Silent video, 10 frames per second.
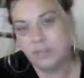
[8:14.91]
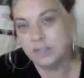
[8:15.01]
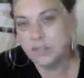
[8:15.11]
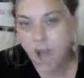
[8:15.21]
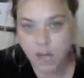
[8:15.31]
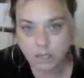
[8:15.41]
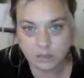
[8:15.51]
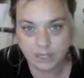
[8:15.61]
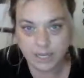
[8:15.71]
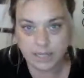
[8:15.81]

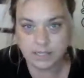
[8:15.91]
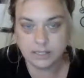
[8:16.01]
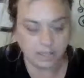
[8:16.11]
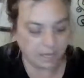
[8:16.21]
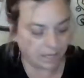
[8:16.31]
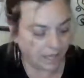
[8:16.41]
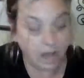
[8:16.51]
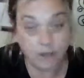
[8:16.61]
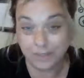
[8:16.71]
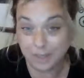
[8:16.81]
tolerance, the
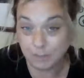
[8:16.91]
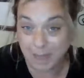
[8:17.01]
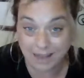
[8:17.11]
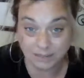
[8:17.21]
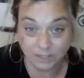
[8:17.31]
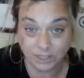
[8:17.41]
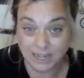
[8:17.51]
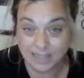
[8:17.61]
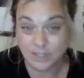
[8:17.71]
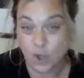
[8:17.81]
healthy
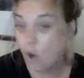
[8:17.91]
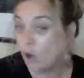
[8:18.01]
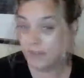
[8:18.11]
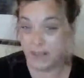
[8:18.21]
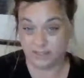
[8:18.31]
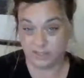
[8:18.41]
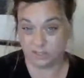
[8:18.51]
boundaries, all that.